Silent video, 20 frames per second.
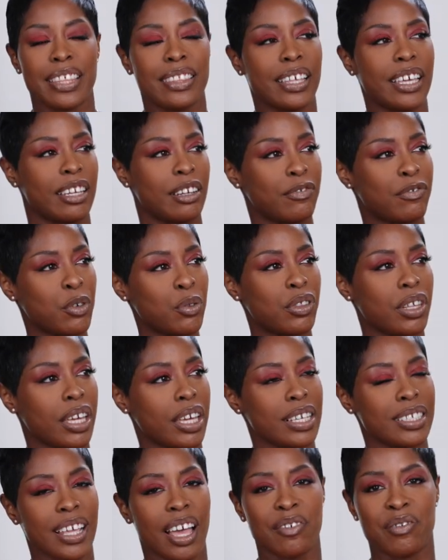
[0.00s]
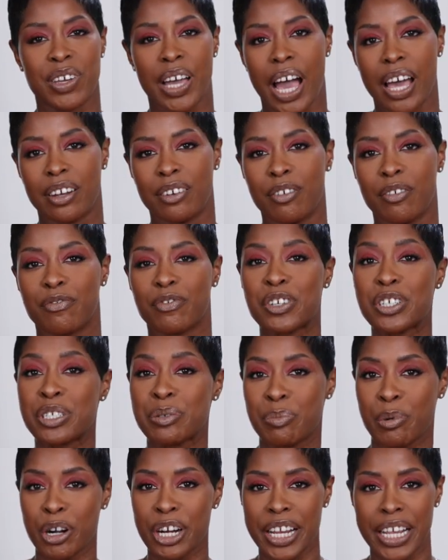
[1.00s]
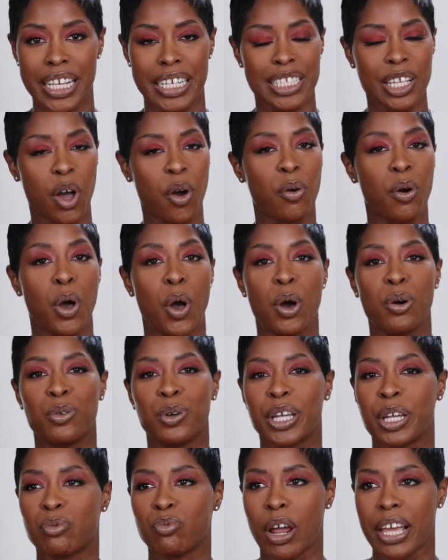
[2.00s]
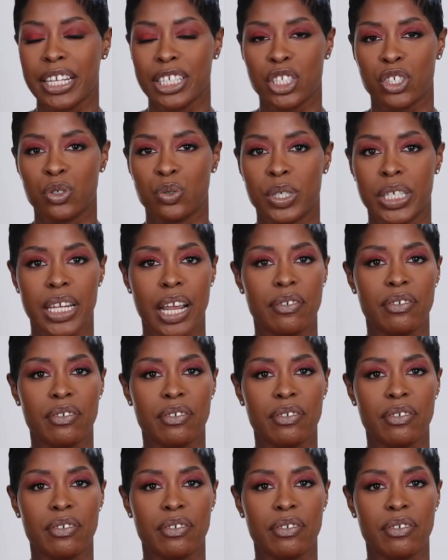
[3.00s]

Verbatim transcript: and then a few things I've gotten for spring. So we'll get right into it.